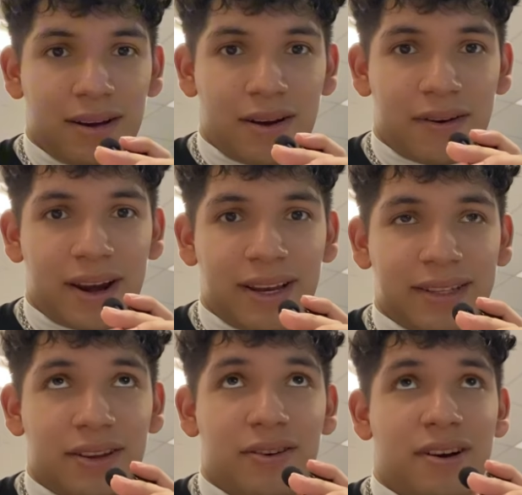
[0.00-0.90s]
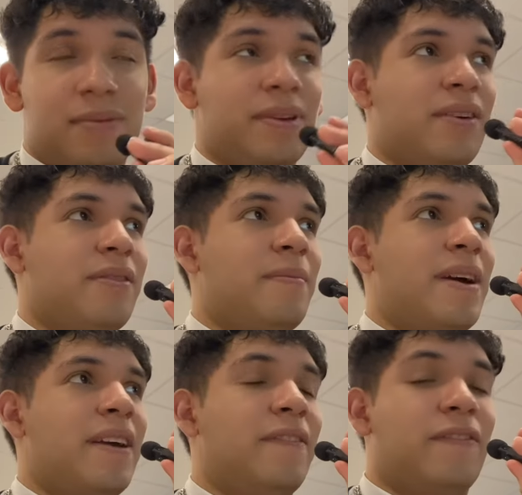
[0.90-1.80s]
Alright, so I'm here in
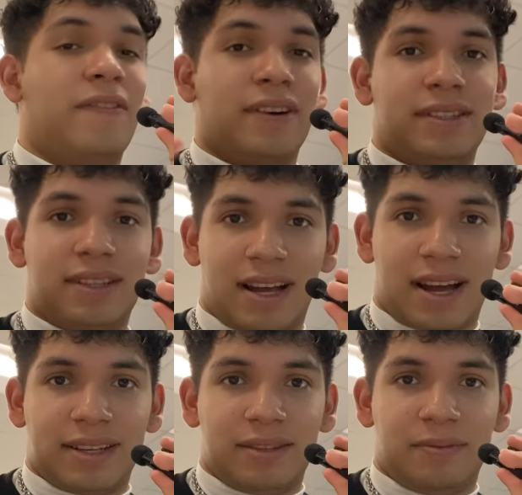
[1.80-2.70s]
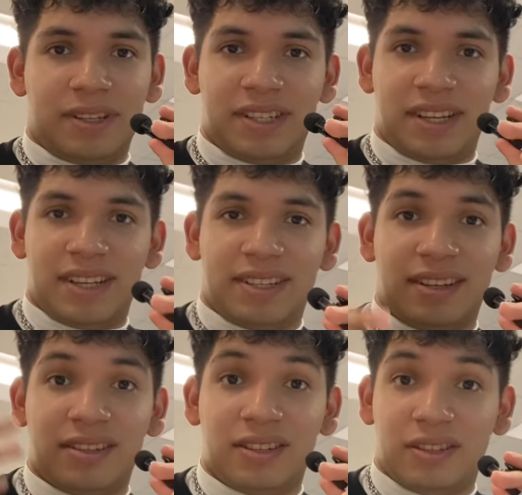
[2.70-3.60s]
my first class, which is
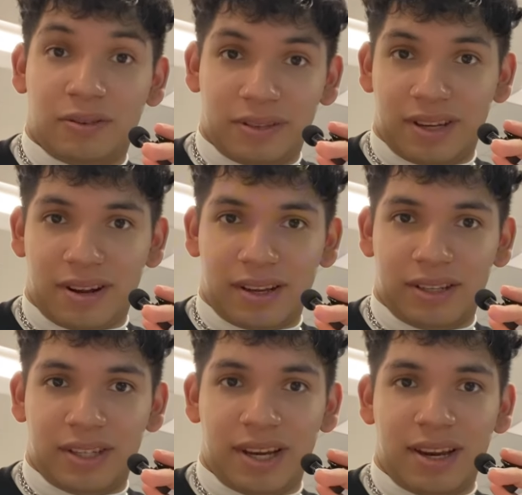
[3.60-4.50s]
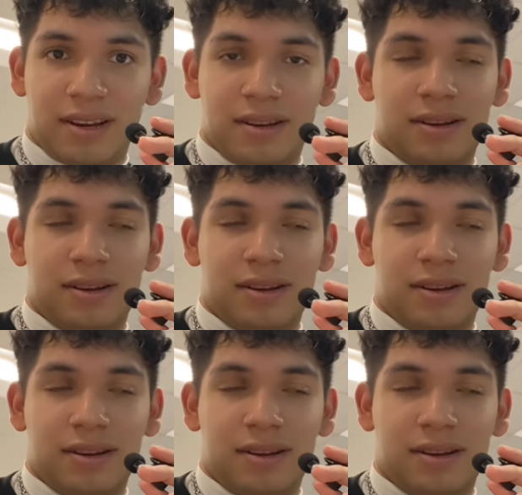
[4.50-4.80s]
sociology.